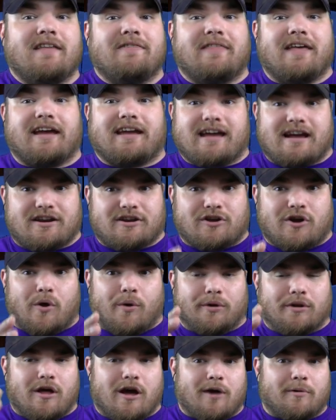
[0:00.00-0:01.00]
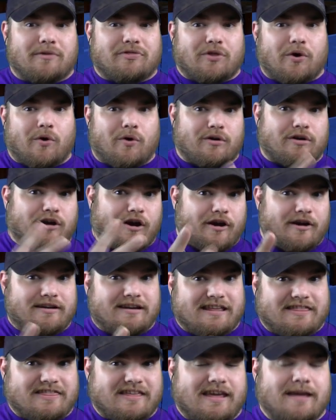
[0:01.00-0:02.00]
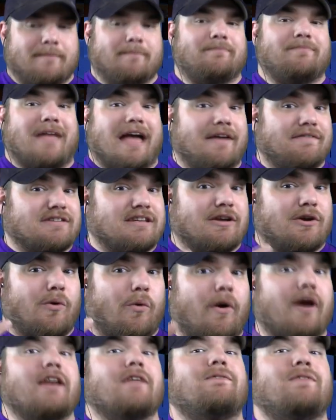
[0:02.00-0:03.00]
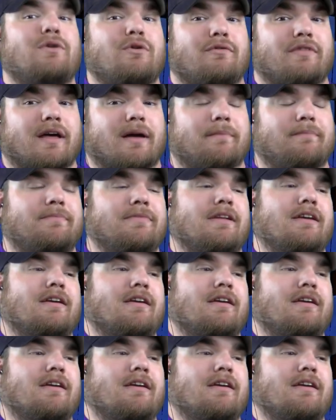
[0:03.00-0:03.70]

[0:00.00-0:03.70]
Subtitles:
that kind of go along with the whole gardening theme. I've seen quite a few of them.